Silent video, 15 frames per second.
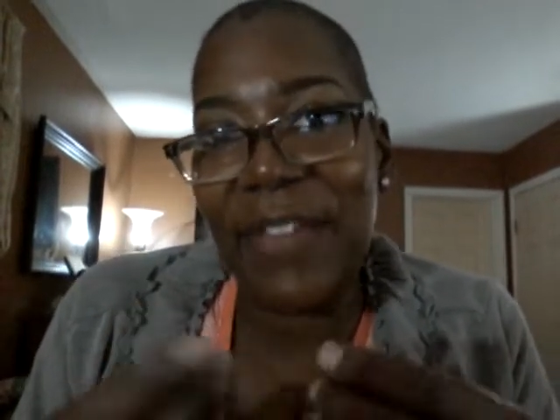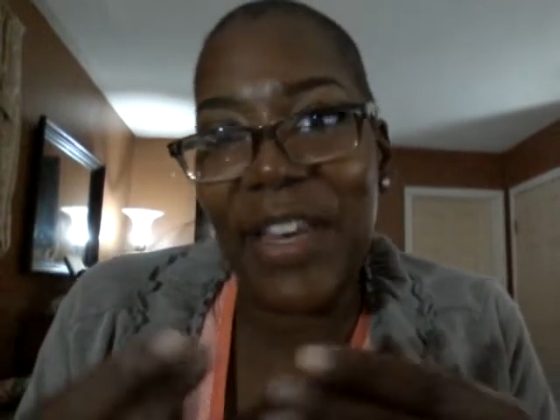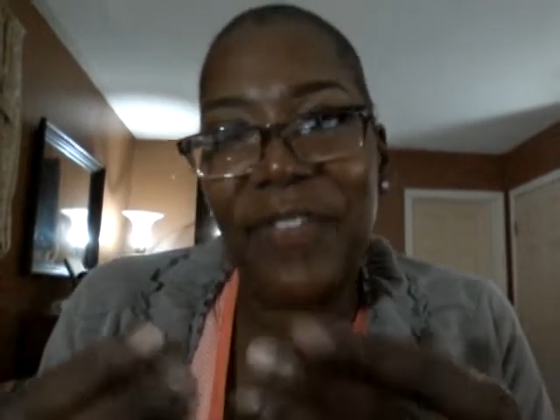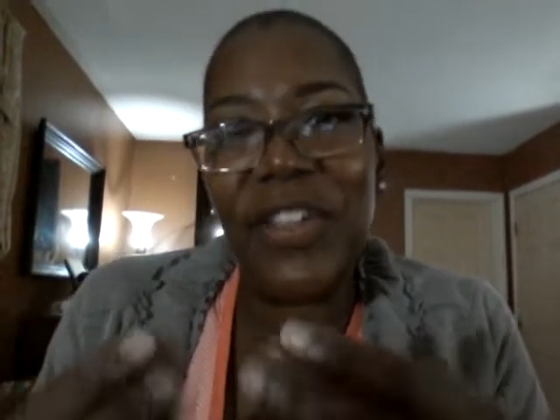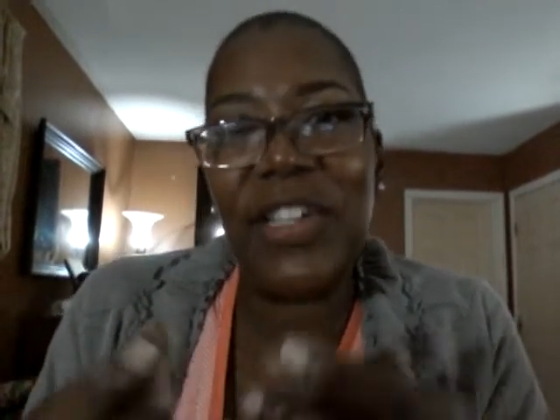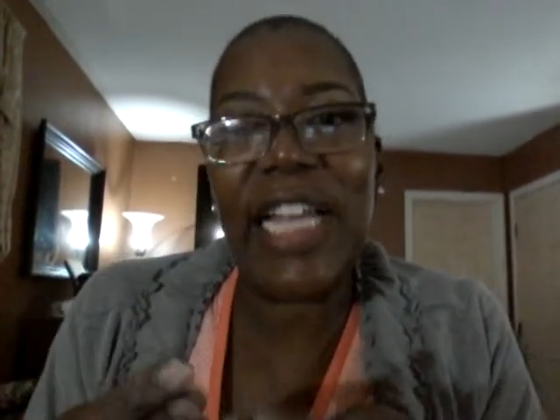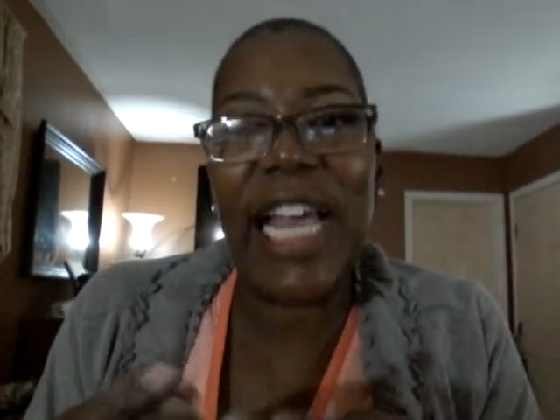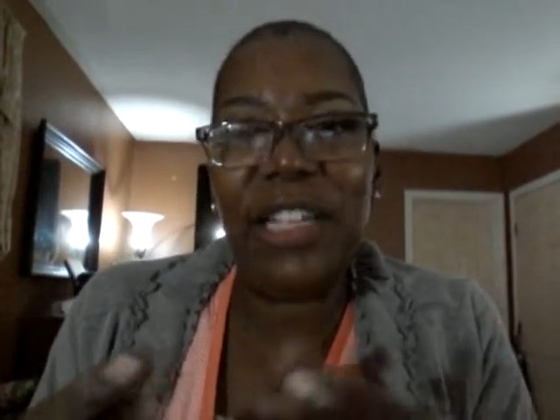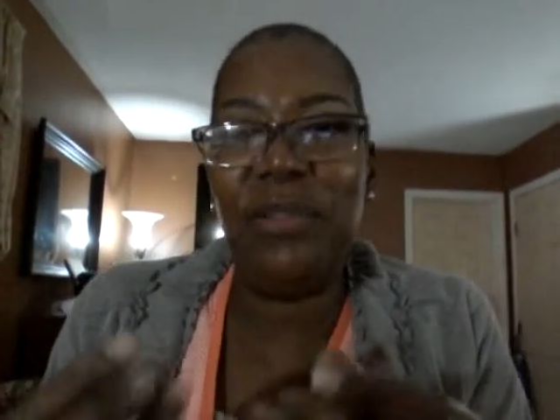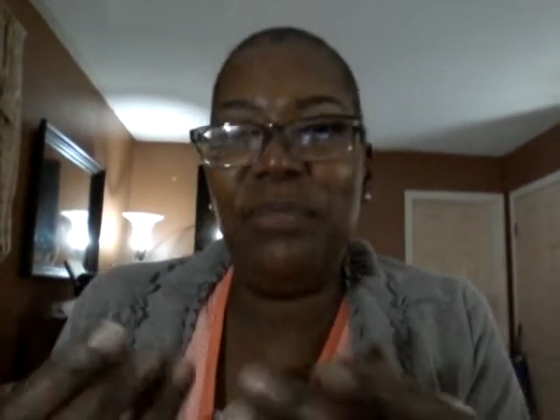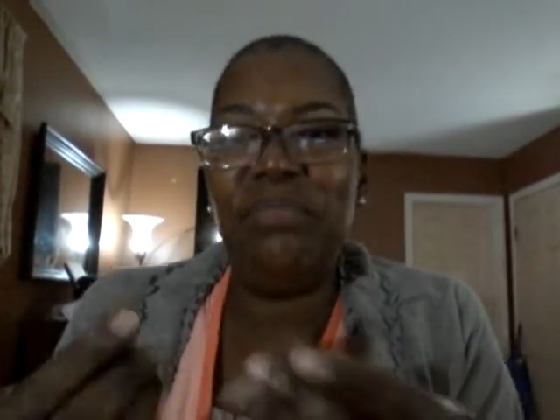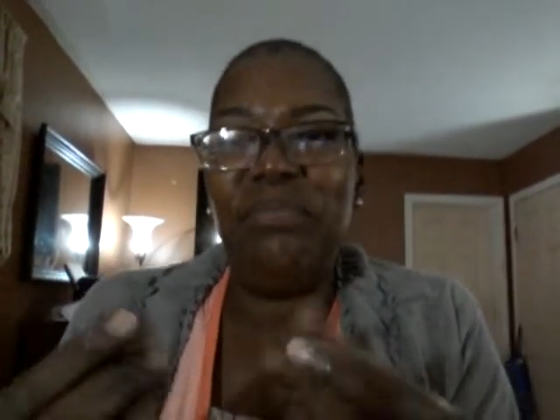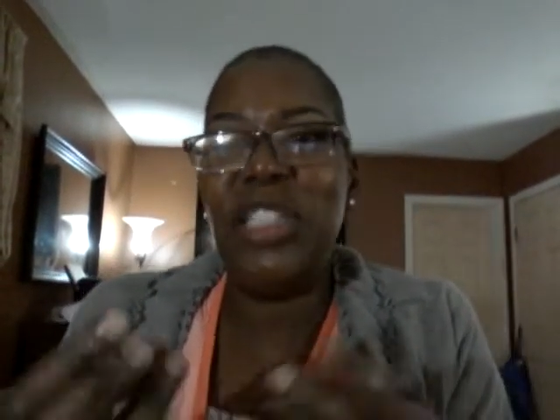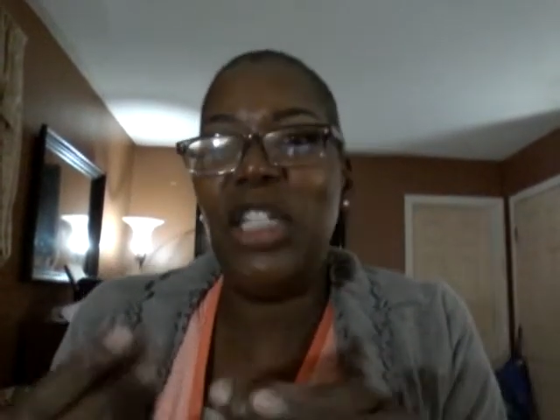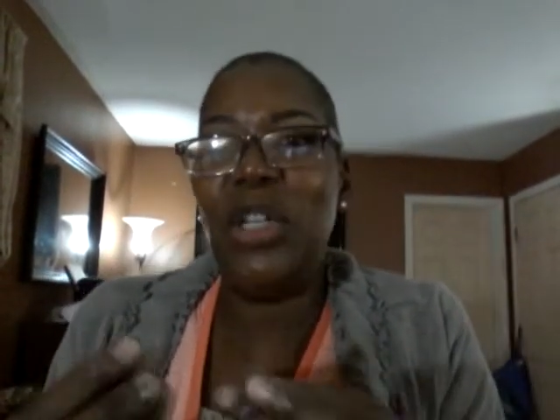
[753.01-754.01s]
They feel like,
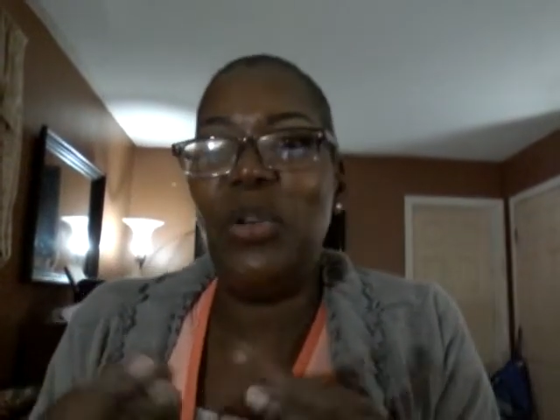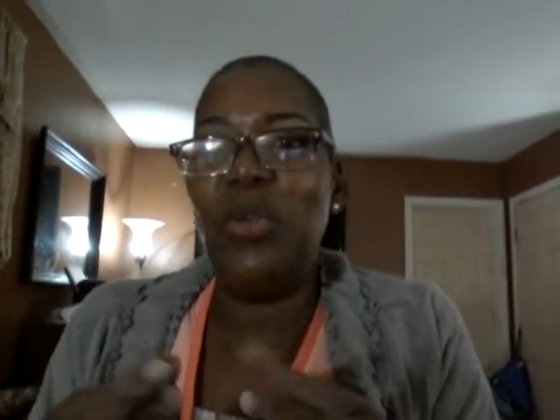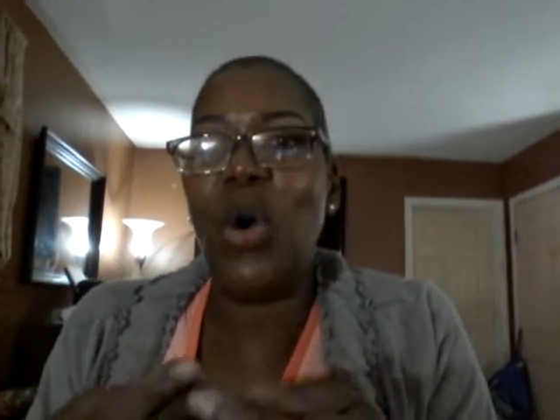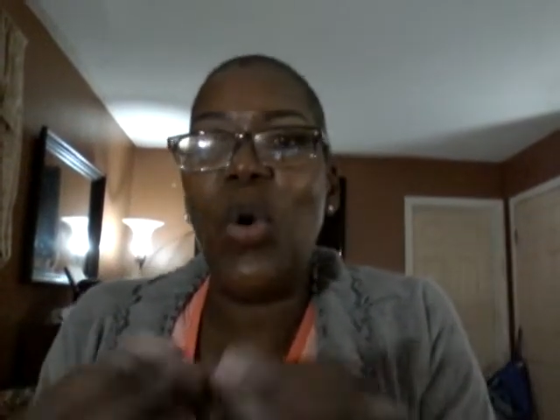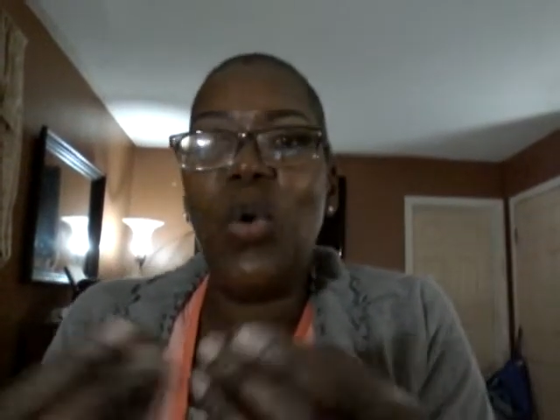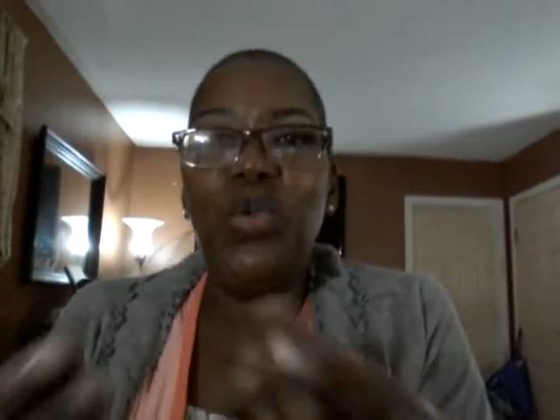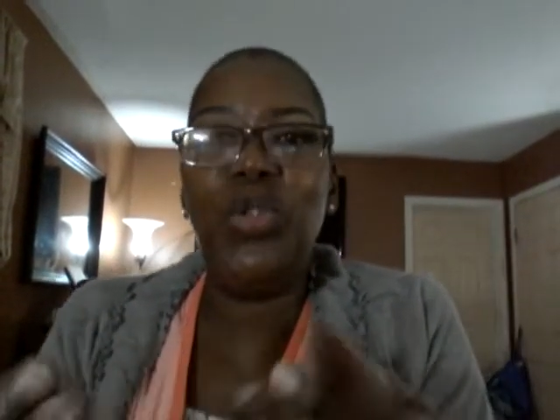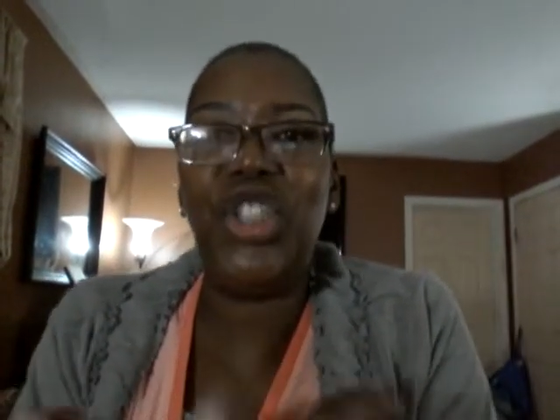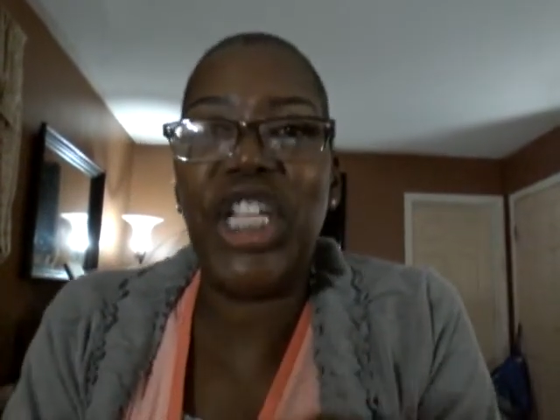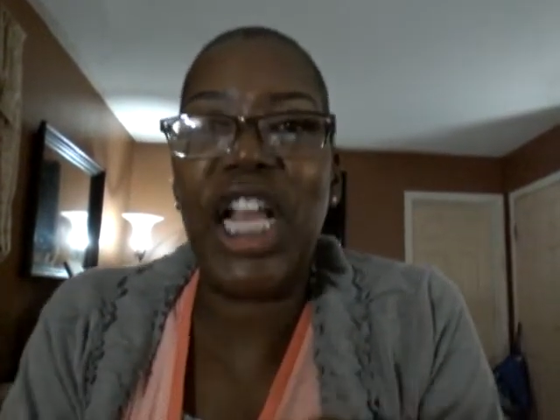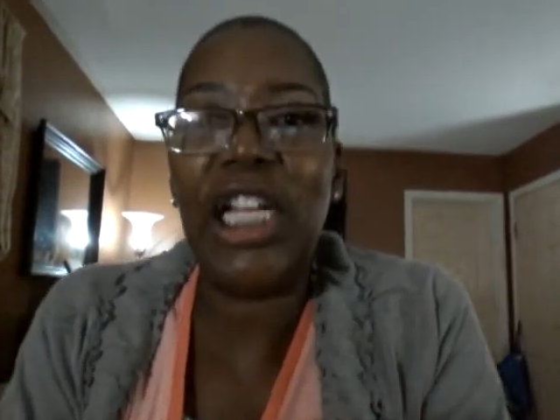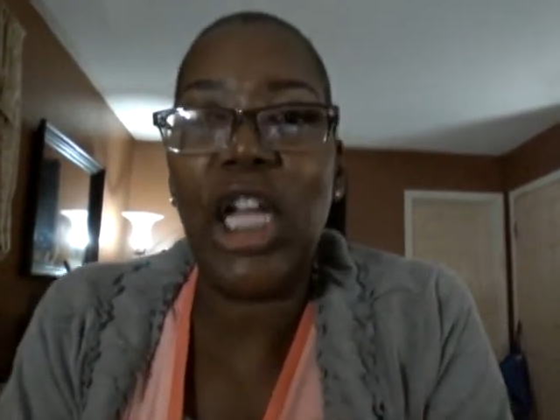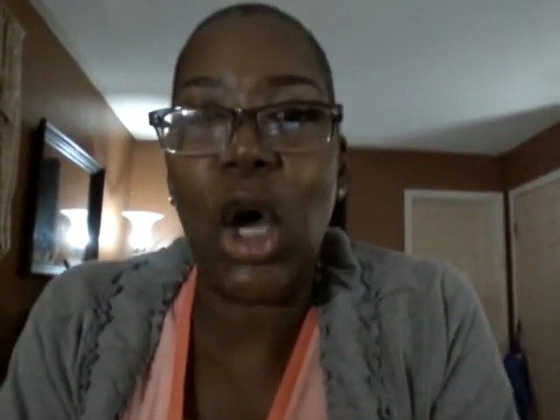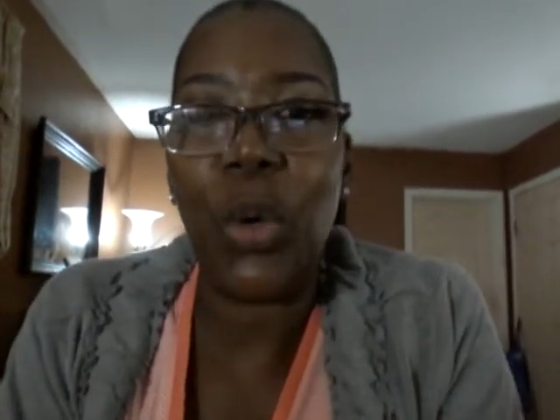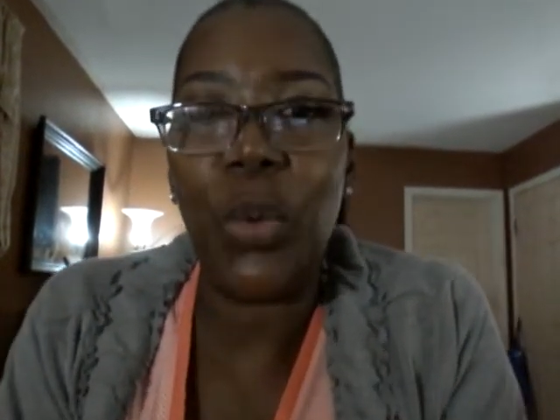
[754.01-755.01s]
you know, old
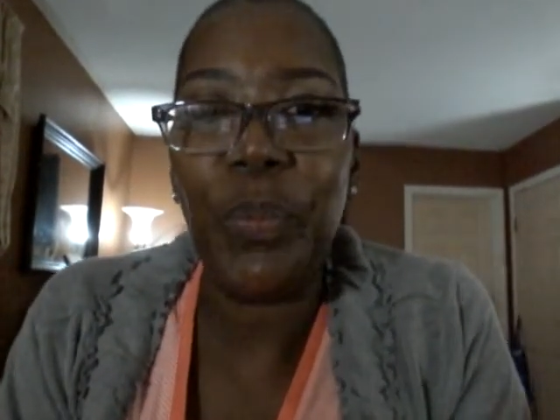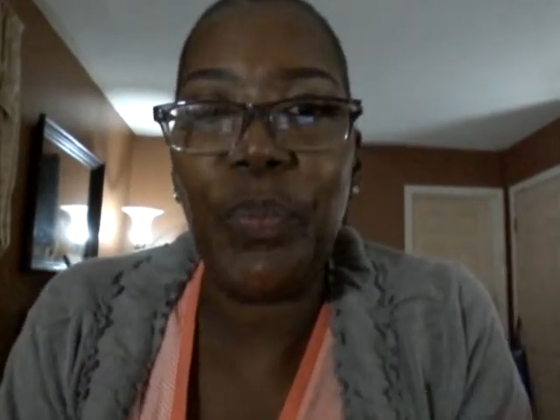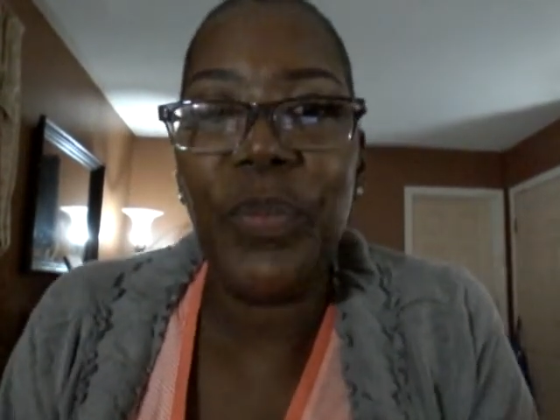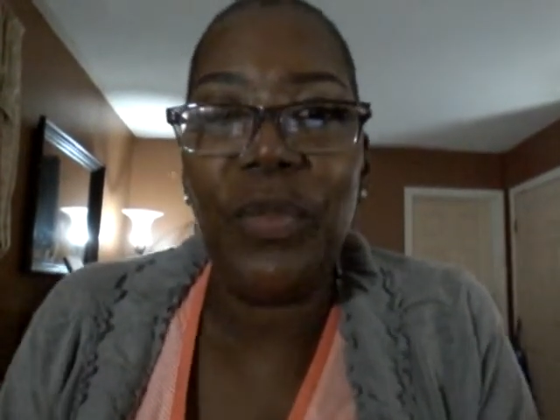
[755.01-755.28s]
jello,